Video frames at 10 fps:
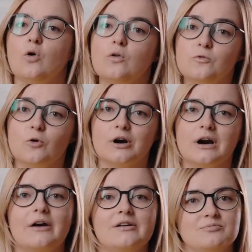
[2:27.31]
all
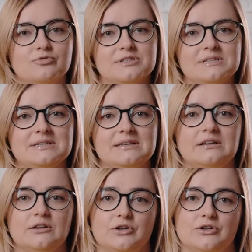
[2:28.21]
4 are important in
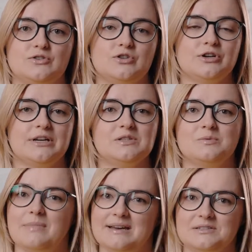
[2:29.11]
the learner's journey
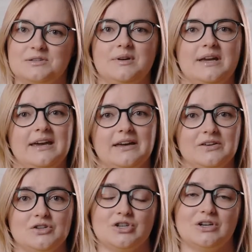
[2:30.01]
to mastering
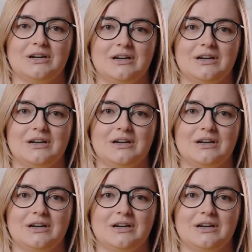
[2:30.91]
English.